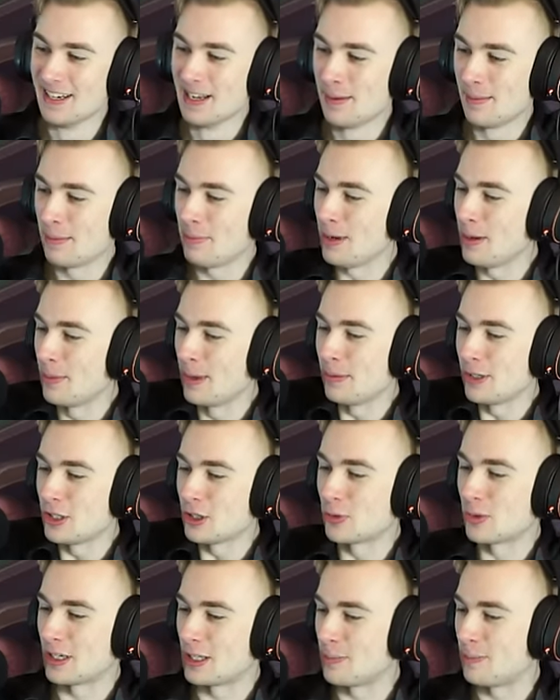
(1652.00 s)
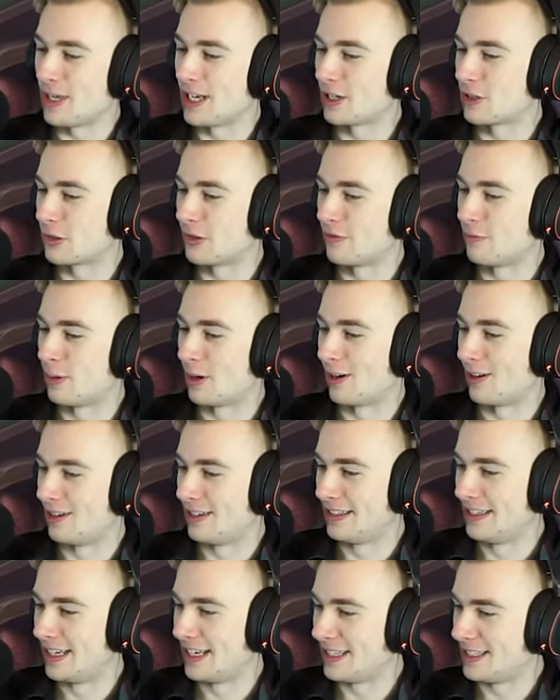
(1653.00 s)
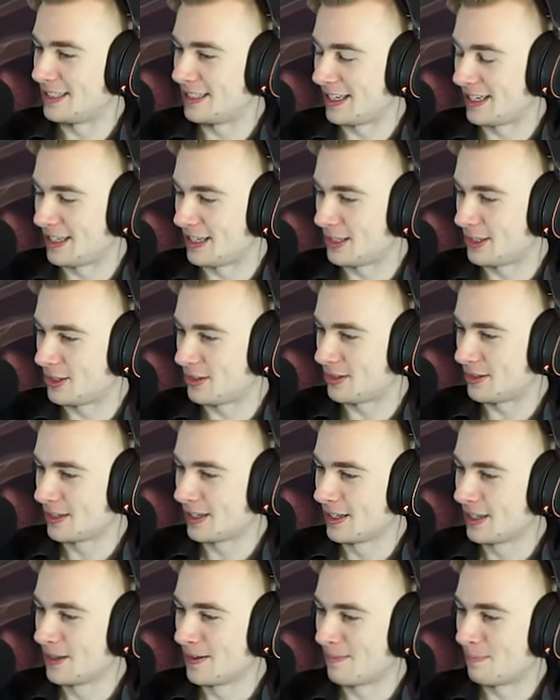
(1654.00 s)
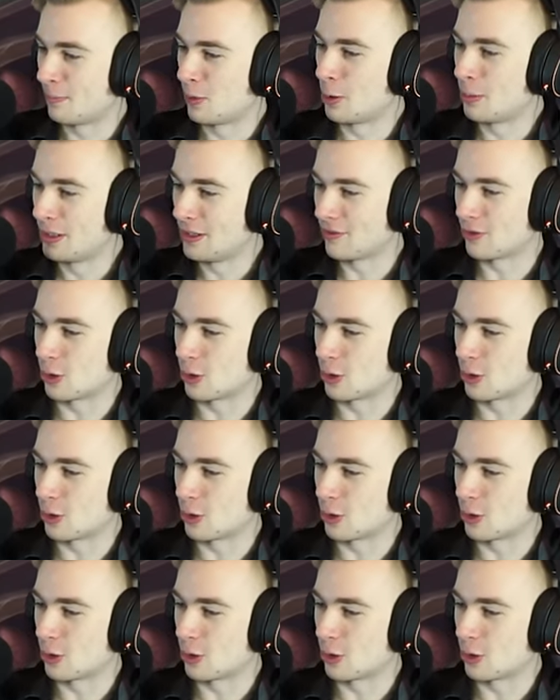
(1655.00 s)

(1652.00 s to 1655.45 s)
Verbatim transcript: Maybe maybe he just wanted a picture of Bard in his in his moment of